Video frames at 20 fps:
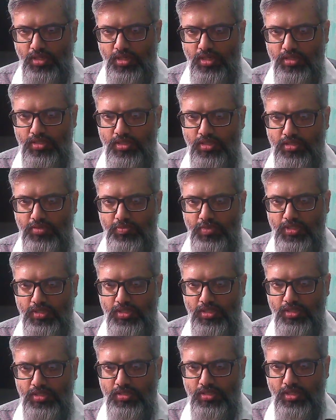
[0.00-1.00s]
So the
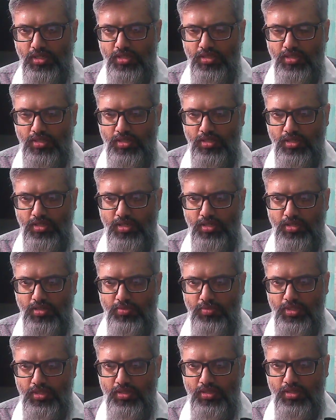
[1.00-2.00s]
browser uses
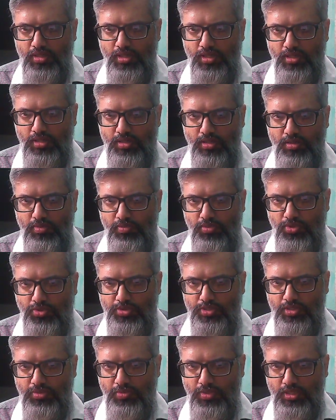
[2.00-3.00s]
two methods to
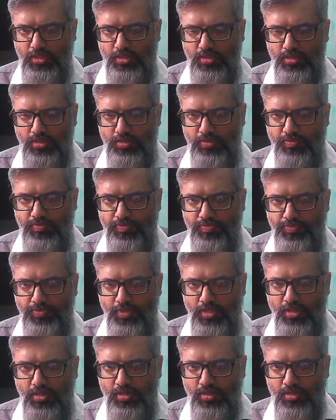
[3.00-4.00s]
pass this
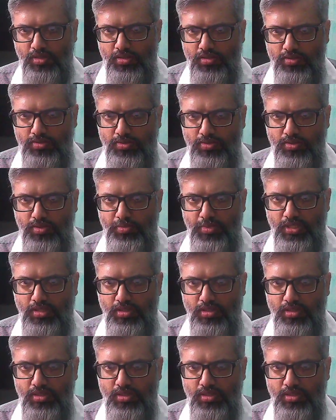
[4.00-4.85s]
information to the web server,